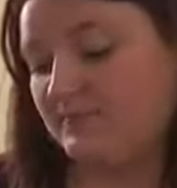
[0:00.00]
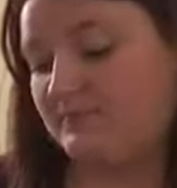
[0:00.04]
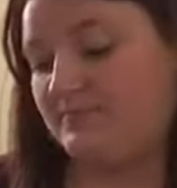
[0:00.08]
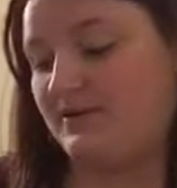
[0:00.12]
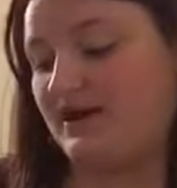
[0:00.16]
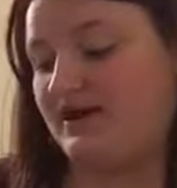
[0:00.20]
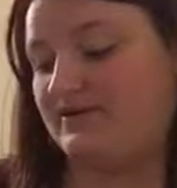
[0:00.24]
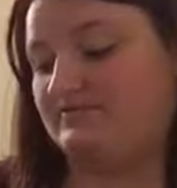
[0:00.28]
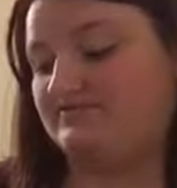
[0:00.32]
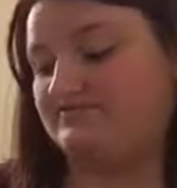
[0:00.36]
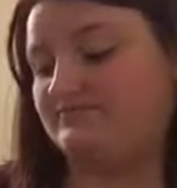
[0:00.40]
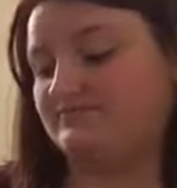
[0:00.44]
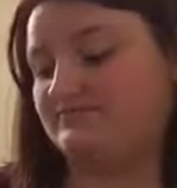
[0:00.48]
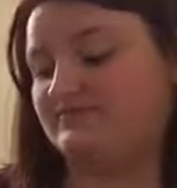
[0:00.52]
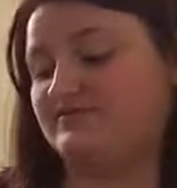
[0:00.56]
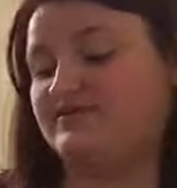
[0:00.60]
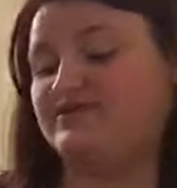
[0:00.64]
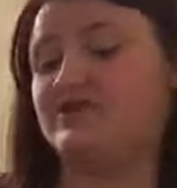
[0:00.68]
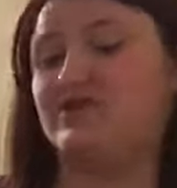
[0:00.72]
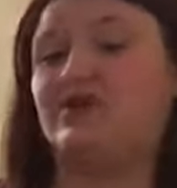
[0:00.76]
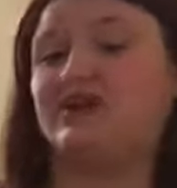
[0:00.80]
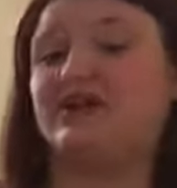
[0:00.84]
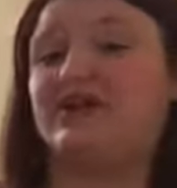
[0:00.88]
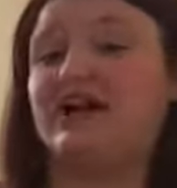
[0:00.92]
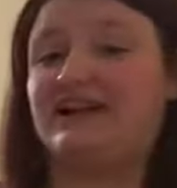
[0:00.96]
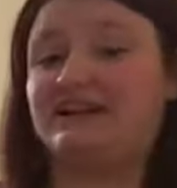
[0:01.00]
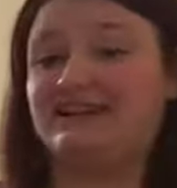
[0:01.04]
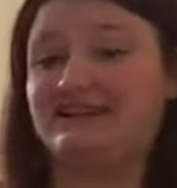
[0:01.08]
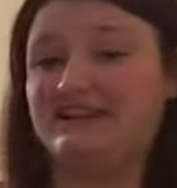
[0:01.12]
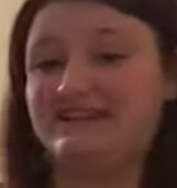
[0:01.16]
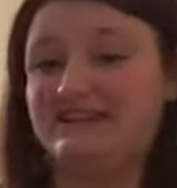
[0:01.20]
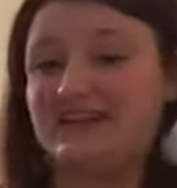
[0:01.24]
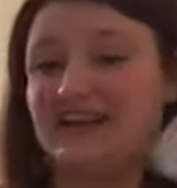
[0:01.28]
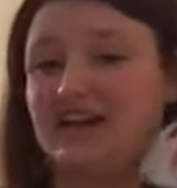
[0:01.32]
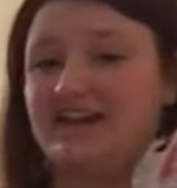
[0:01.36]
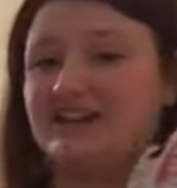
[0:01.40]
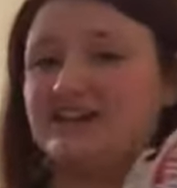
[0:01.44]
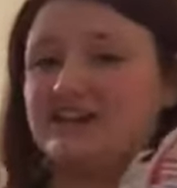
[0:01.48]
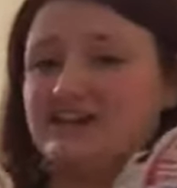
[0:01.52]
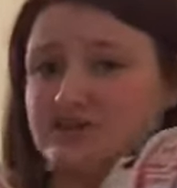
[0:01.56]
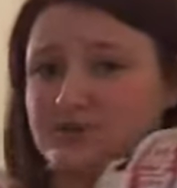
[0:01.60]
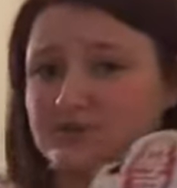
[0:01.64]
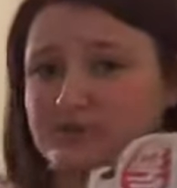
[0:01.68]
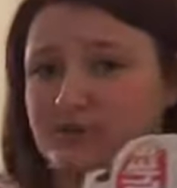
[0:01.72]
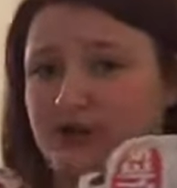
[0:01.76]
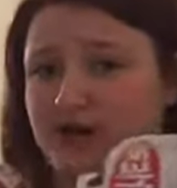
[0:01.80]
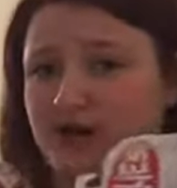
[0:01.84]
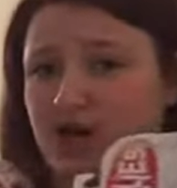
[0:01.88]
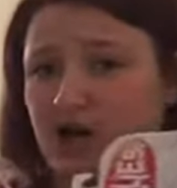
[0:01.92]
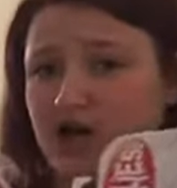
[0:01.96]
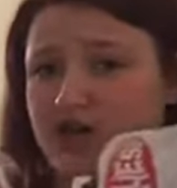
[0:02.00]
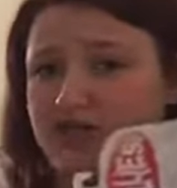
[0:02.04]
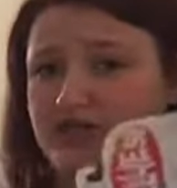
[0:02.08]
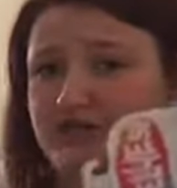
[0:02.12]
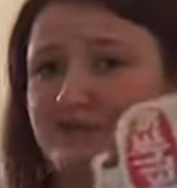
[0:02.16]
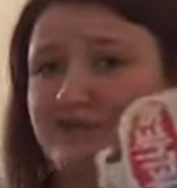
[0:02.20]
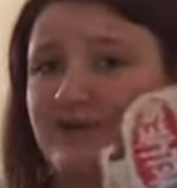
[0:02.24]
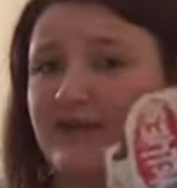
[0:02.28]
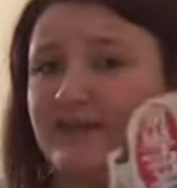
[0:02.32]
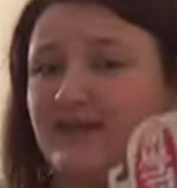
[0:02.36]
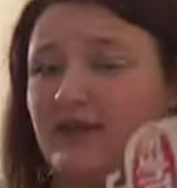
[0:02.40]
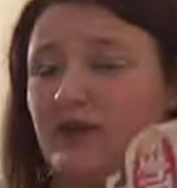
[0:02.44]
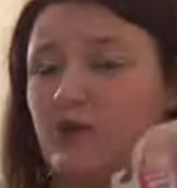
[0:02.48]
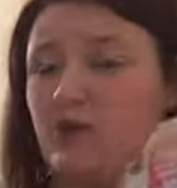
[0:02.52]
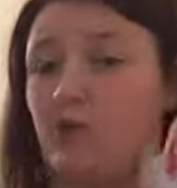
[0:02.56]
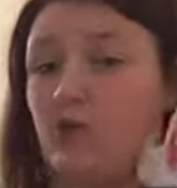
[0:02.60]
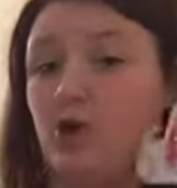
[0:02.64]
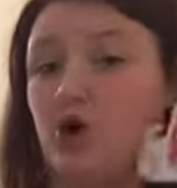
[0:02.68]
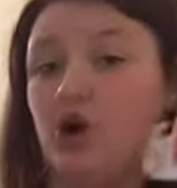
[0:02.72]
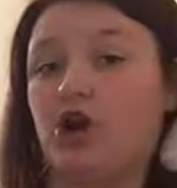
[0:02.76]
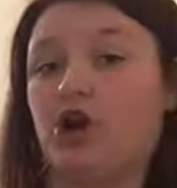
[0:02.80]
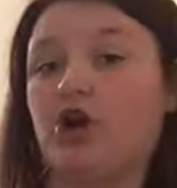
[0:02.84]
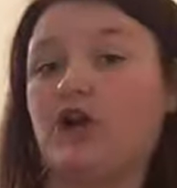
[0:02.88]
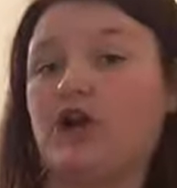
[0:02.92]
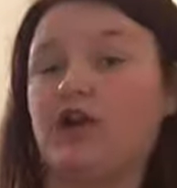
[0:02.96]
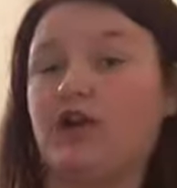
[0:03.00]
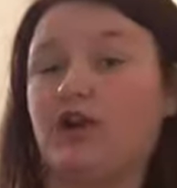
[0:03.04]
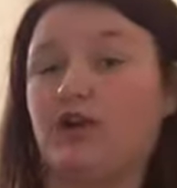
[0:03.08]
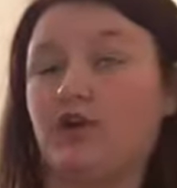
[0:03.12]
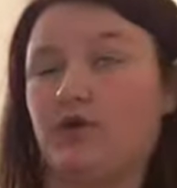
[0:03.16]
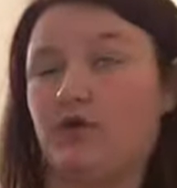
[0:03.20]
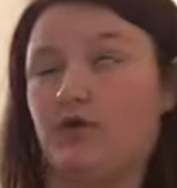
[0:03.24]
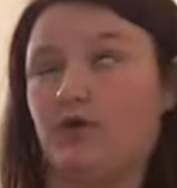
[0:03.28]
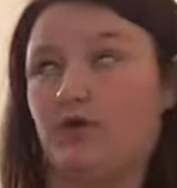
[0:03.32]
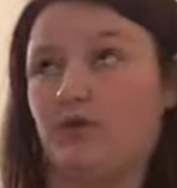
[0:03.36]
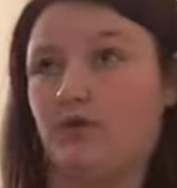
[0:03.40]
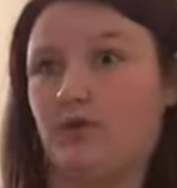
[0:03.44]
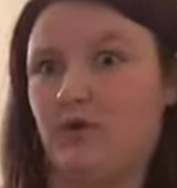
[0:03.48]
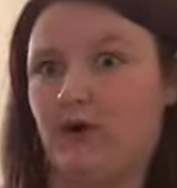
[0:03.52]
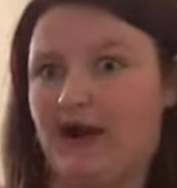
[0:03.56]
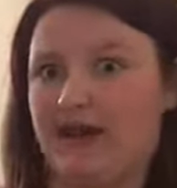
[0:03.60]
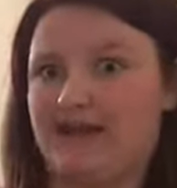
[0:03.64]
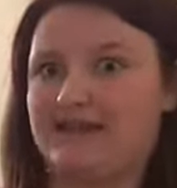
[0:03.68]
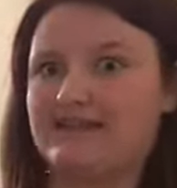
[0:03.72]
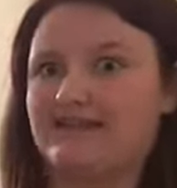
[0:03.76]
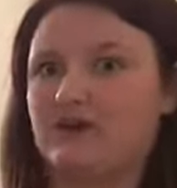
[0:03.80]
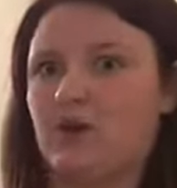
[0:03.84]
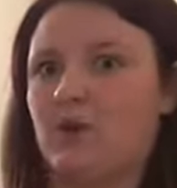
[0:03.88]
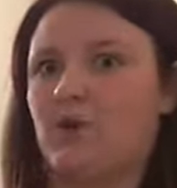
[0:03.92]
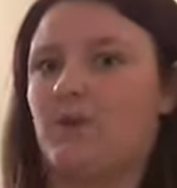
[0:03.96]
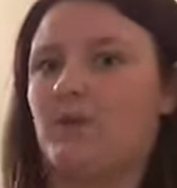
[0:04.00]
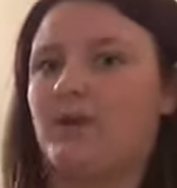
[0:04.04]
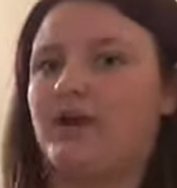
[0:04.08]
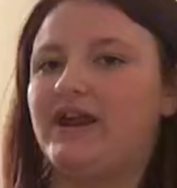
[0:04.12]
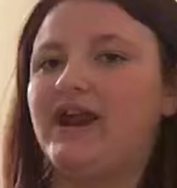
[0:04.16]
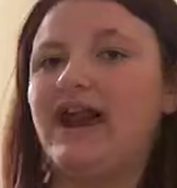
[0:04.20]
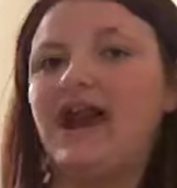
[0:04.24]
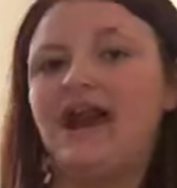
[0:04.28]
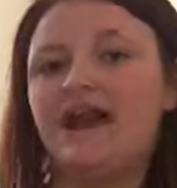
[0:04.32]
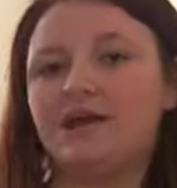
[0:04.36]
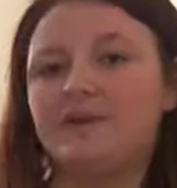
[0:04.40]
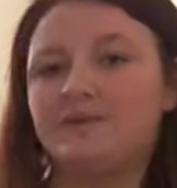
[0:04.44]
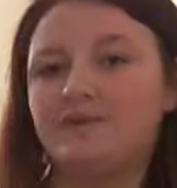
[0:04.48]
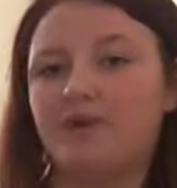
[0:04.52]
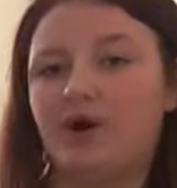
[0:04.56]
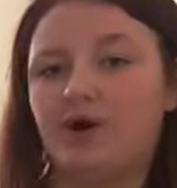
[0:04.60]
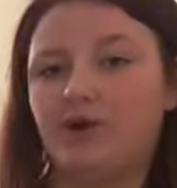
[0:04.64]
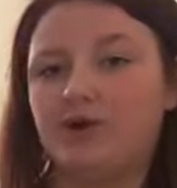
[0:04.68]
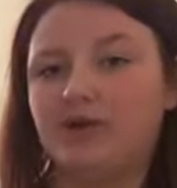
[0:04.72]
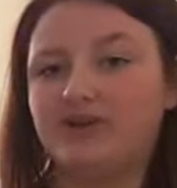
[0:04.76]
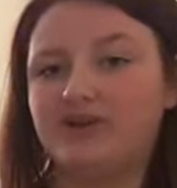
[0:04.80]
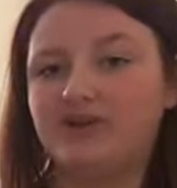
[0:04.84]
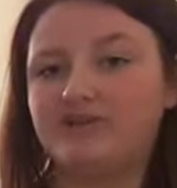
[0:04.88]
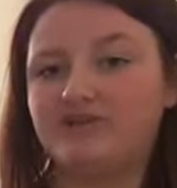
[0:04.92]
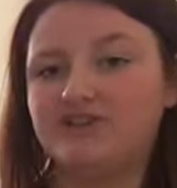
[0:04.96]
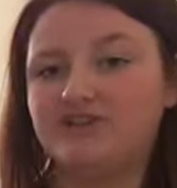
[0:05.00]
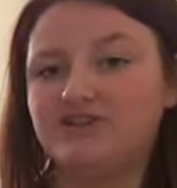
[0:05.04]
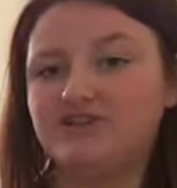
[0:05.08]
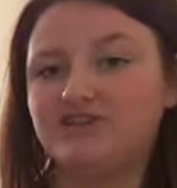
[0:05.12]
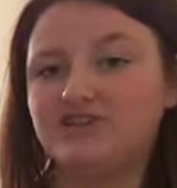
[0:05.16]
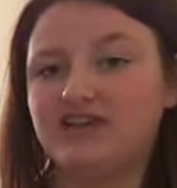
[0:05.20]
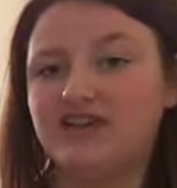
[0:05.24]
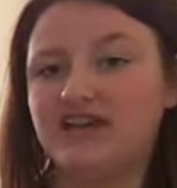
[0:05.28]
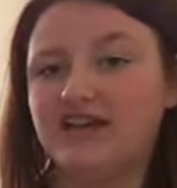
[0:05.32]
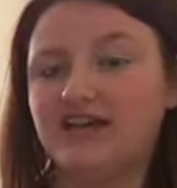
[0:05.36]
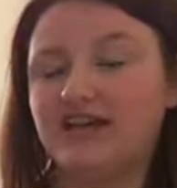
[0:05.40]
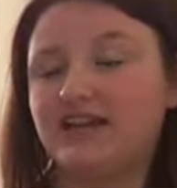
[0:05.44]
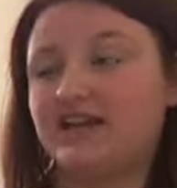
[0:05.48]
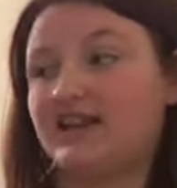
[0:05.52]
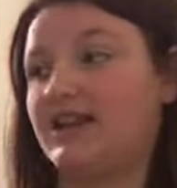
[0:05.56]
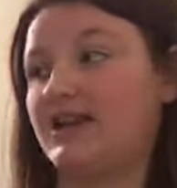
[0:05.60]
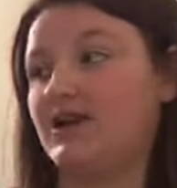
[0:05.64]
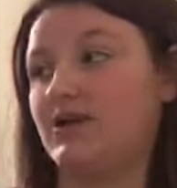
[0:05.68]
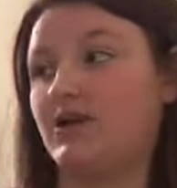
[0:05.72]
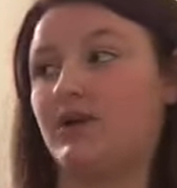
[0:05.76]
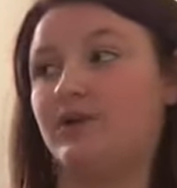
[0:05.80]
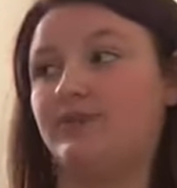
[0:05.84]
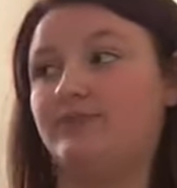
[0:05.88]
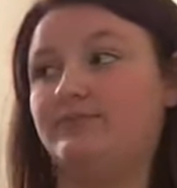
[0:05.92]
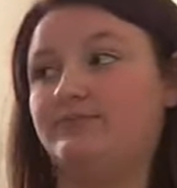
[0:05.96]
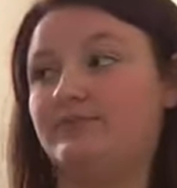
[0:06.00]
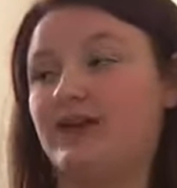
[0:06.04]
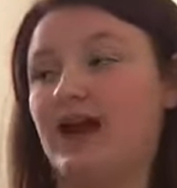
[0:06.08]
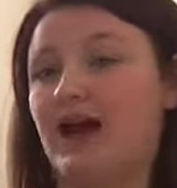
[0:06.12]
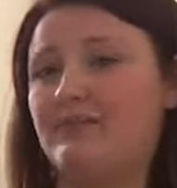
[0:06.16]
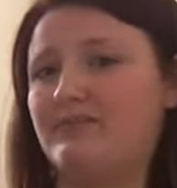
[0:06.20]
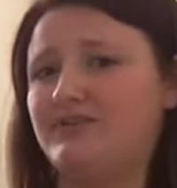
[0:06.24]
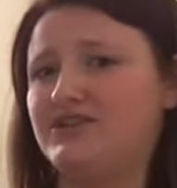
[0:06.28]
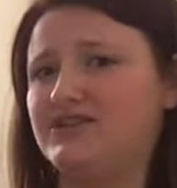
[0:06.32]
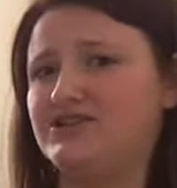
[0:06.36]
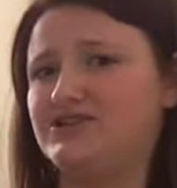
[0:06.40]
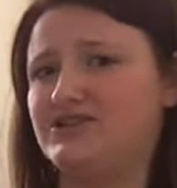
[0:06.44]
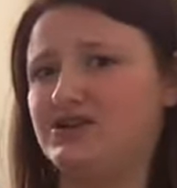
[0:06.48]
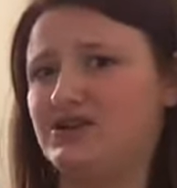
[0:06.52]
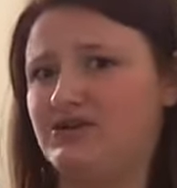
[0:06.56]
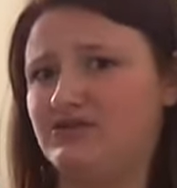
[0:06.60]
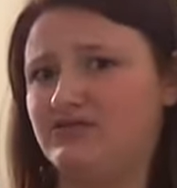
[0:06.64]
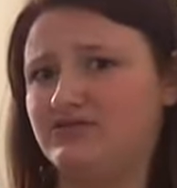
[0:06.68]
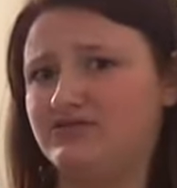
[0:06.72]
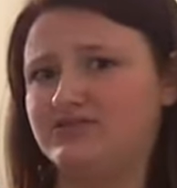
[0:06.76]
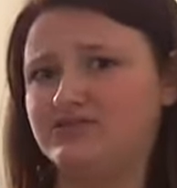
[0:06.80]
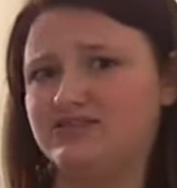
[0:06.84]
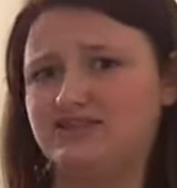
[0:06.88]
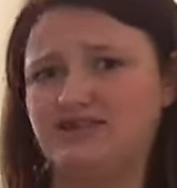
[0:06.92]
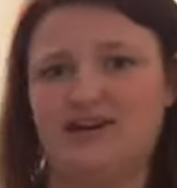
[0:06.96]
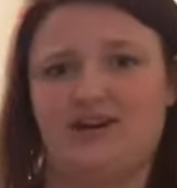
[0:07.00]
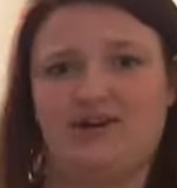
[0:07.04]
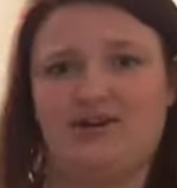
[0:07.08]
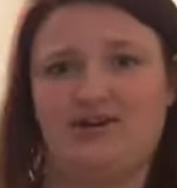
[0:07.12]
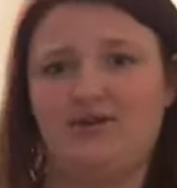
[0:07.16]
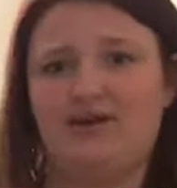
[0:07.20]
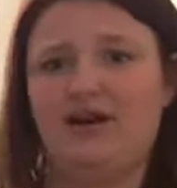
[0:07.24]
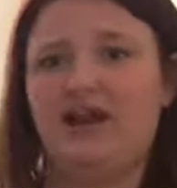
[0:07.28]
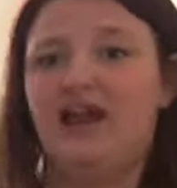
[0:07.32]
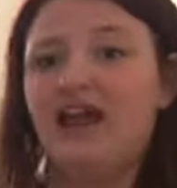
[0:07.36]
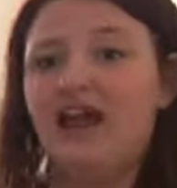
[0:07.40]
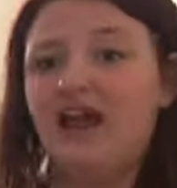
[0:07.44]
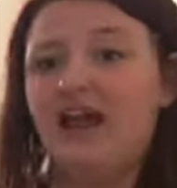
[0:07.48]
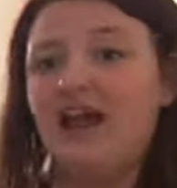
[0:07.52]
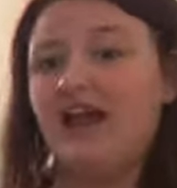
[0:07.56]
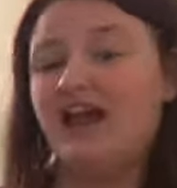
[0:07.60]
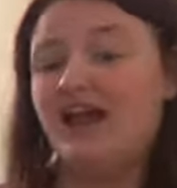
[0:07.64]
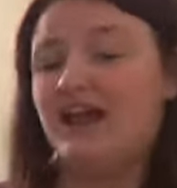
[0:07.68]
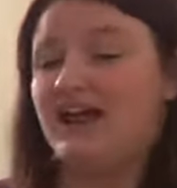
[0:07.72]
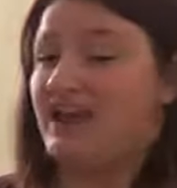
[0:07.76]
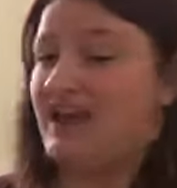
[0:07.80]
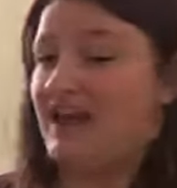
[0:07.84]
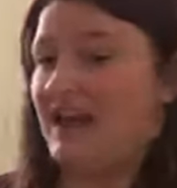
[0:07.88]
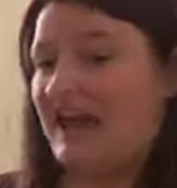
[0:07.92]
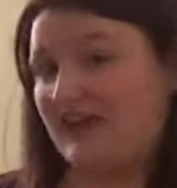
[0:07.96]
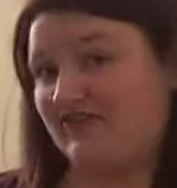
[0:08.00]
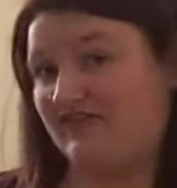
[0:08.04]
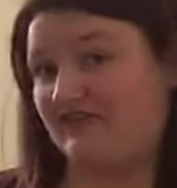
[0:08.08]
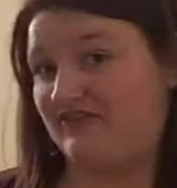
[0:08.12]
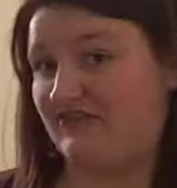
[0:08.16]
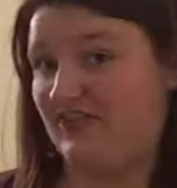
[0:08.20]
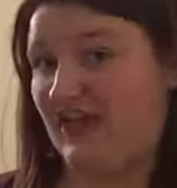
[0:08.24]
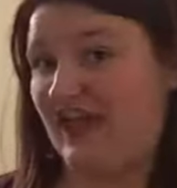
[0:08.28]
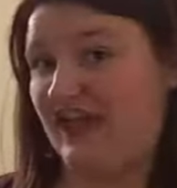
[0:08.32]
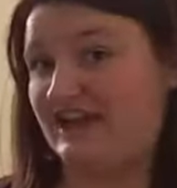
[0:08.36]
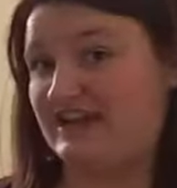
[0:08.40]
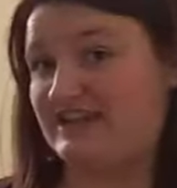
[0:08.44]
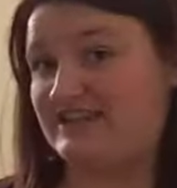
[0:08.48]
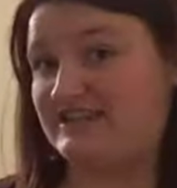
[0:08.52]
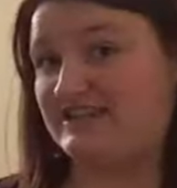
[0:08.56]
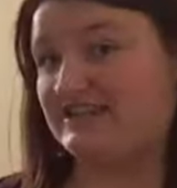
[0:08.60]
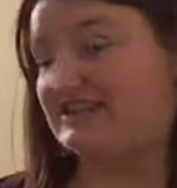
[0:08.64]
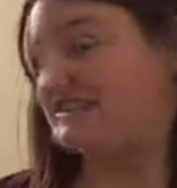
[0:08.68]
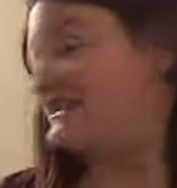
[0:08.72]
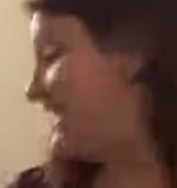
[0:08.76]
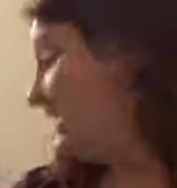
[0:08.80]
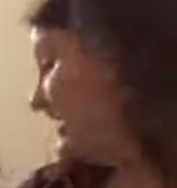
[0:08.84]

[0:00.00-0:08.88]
But, so I got these out, and these are pretty awesome, and they work great. We had a ball with them yesterday, and like, I'm an adult, so if that doesn't